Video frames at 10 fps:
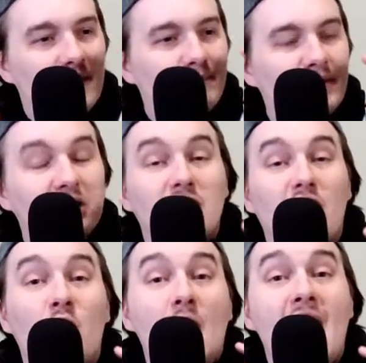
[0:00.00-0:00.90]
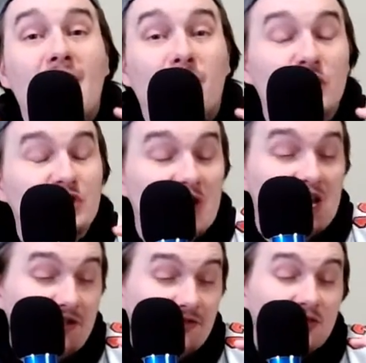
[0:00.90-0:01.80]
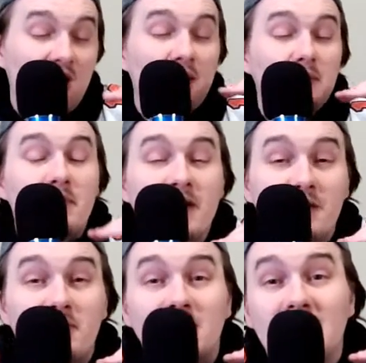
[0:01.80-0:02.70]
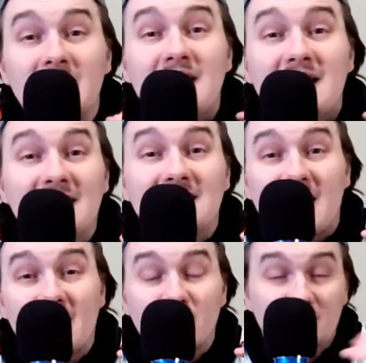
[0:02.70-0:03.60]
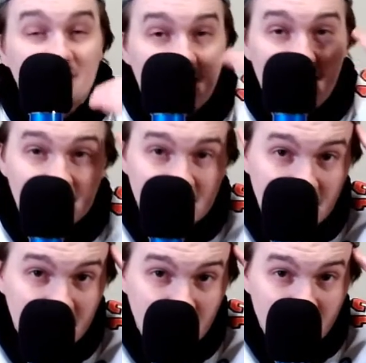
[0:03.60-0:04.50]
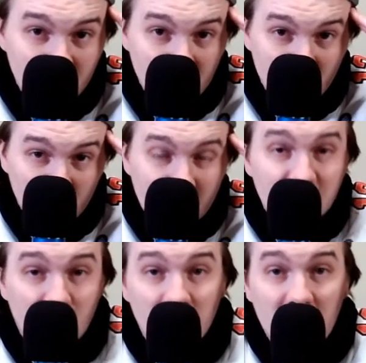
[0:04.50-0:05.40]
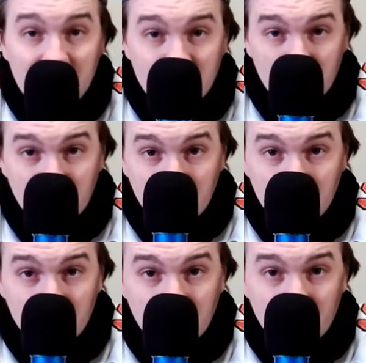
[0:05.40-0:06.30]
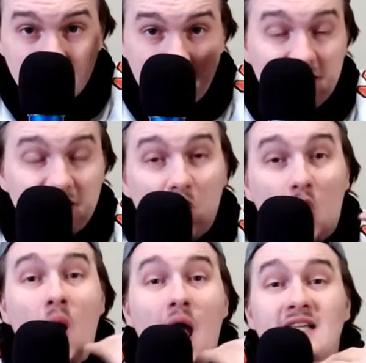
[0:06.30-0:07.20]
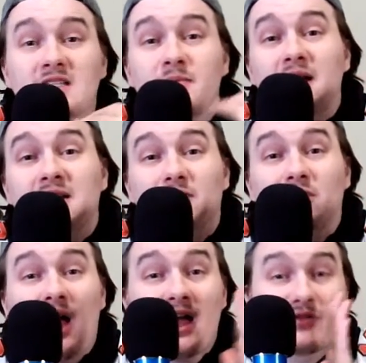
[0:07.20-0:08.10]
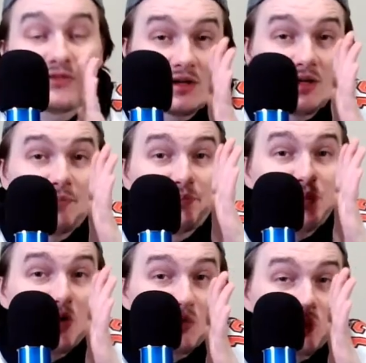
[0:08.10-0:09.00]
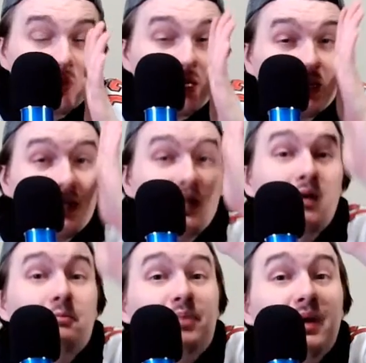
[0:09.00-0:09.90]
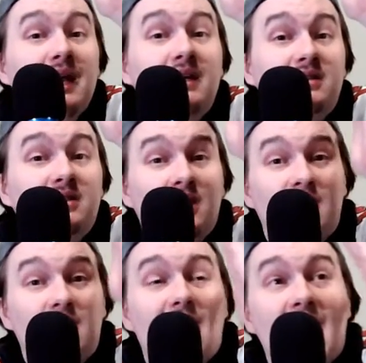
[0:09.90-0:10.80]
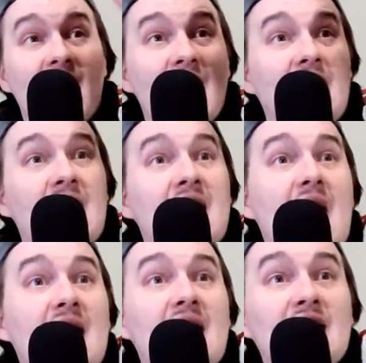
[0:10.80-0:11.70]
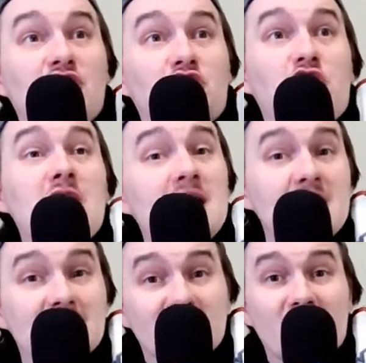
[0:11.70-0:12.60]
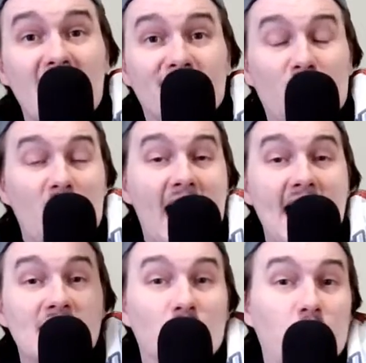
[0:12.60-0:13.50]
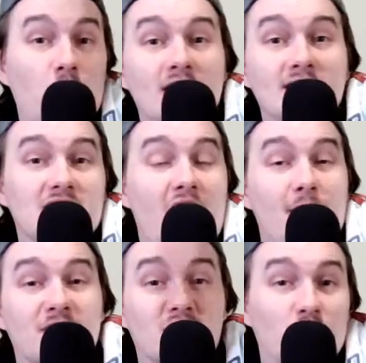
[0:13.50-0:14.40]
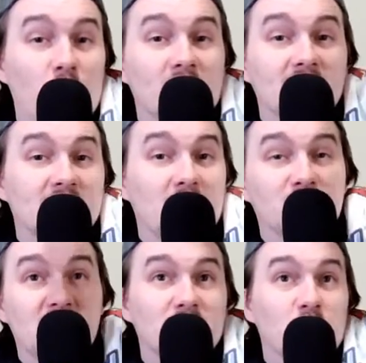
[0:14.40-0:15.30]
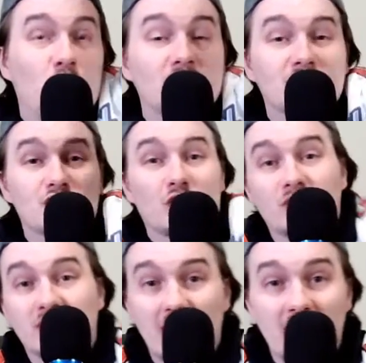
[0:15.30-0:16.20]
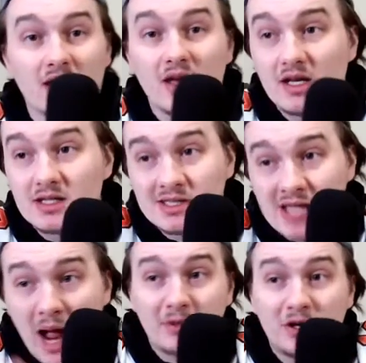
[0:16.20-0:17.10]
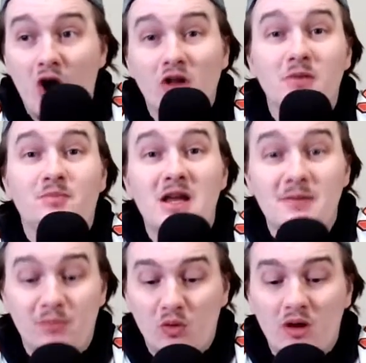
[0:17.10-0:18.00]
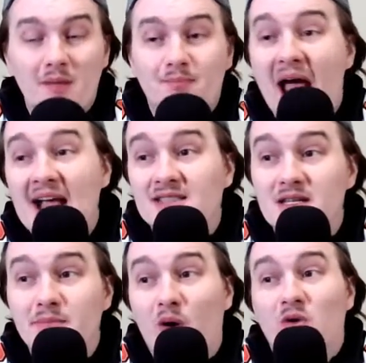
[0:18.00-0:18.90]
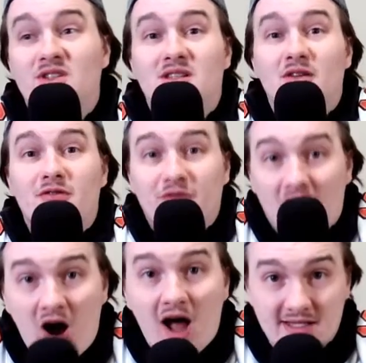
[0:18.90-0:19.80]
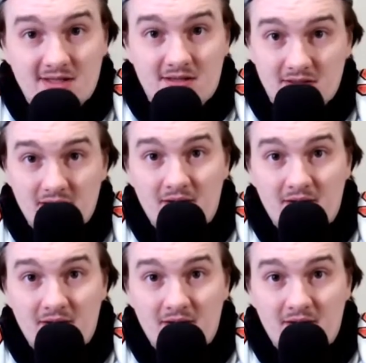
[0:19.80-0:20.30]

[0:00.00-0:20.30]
below average, if not minimally in intelligence, as in retardation, in all aspects of life, but really peaks at a genius level at one topic, one subject, one certain thing. Stop calling people basketball savants.